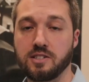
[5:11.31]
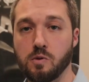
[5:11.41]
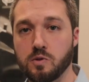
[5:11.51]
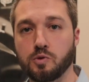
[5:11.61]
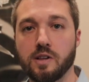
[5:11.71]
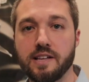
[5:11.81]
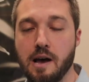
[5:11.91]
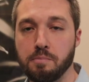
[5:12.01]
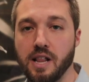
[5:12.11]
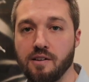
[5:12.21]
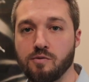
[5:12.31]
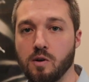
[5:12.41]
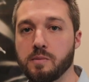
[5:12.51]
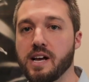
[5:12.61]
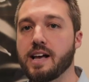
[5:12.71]
So it was really that
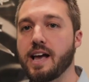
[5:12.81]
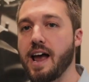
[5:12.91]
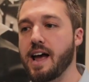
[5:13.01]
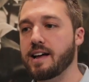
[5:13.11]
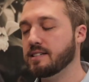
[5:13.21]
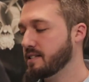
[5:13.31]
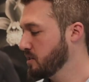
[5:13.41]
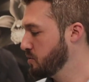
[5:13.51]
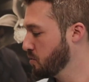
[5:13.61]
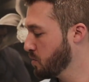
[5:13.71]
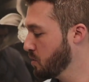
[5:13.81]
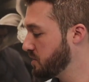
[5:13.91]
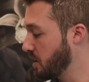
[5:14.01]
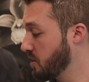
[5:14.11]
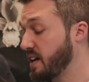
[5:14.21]
platform. And the
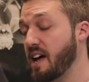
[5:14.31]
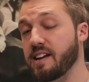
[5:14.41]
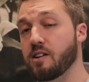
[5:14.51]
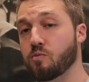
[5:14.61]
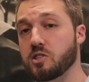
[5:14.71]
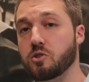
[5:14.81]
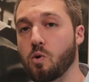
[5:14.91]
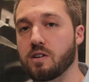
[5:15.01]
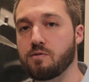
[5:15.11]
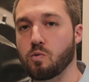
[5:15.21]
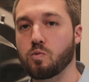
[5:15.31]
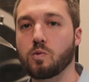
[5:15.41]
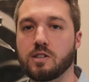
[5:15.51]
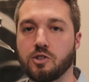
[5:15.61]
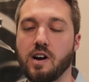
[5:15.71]
roots are, again, in restorative, and we're
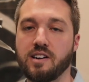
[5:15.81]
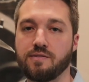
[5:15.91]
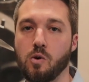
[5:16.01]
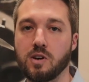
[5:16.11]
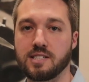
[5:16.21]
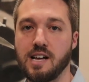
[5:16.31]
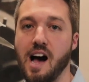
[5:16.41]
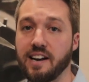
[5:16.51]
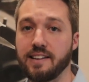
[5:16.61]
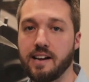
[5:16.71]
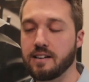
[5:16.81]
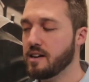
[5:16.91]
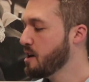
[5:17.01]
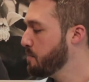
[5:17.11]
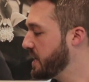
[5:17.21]
really trying to focus on that
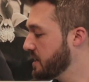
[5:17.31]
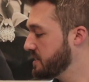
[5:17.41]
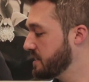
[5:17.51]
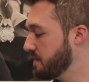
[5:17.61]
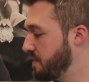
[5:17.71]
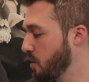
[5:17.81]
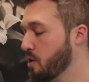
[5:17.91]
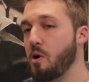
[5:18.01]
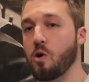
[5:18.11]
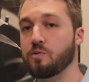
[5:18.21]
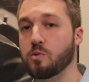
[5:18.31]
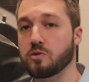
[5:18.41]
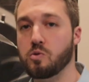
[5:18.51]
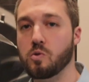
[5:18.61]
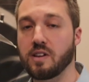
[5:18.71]
because it's a very powerful
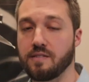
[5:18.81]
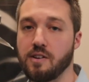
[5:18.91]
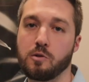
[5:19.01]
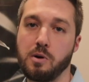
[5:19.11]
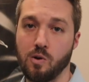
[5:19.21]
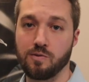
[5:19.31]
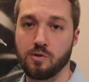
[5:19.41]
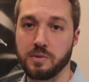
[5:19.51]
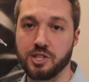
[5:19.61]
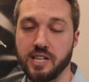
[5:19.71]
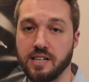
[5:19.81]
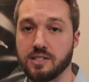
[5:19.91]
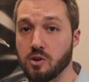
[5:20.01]
tool and a very powerful machine.